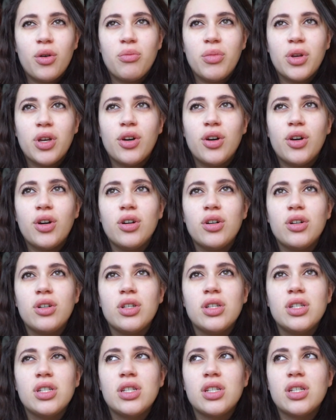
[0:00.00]

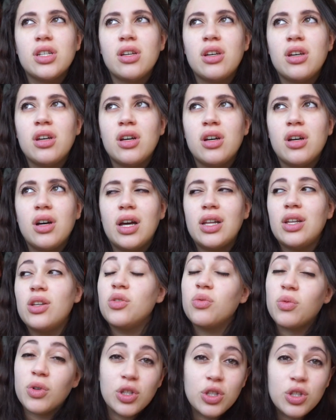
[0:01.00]
because I
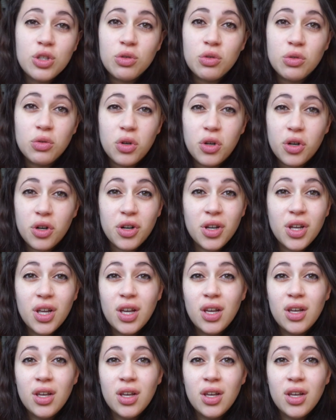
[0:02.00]
didn't want to or